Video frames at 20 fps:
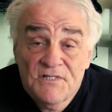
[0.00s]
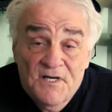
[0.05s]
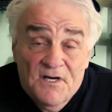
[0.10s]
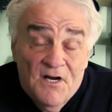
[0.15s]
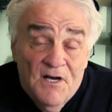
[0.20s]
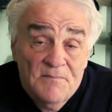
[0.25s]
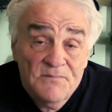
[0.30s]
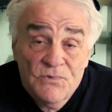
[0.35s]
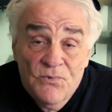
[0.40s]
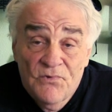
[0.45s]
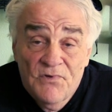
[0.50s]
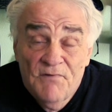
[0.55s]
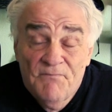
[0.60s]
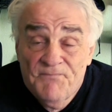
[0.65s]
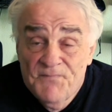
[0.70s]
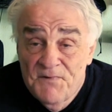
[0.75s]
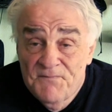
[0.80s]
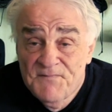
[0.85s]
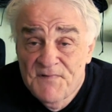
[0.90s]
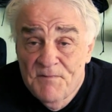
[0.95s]
It comes with a
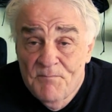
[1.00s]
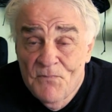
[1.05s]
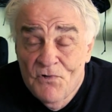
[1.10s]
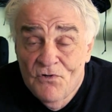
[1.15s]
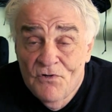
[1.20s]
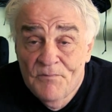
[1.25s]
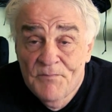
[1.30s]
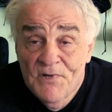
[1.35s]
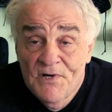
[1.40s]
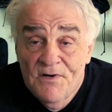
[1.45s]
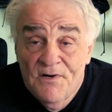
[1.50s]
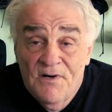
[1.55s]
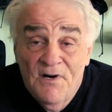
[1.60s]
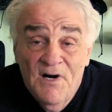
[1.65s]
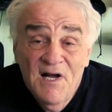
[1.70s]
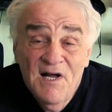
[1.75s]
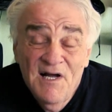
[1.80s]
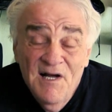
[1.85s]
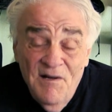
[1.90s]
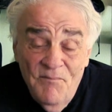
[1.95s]
50 millimeter.
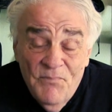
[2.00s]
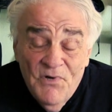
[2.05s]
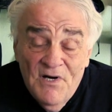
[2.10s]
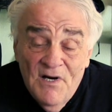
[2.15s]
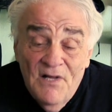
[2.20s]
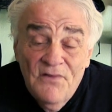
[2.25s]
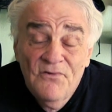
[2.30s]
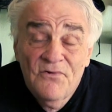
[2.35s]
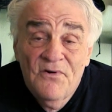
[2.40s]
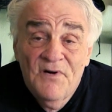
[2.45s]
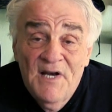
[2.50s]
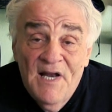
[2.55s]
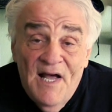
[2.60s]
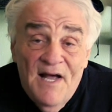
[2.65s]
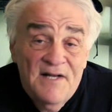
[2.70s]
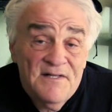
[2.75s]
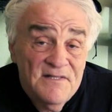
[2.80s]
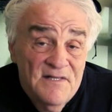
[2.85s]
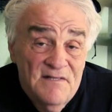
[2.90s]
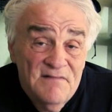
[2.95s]
But other than
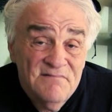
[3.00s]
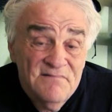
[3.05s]
that,